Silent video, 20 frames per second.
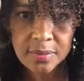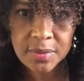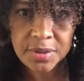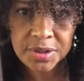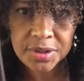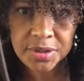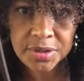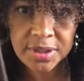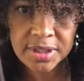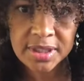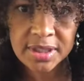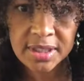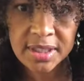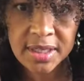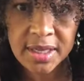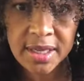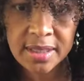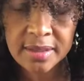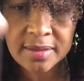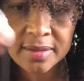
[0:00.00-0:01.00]
One hook at
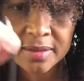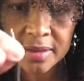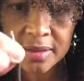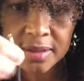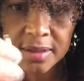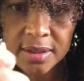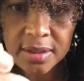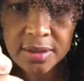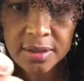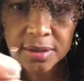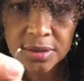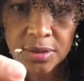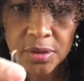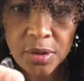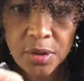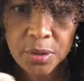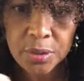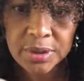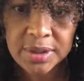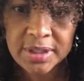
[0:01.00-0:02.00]
the end.
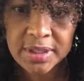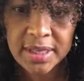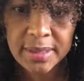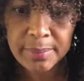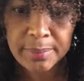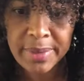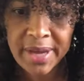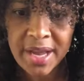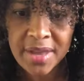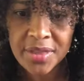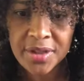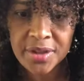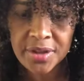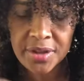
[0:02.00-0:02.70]
Hold it by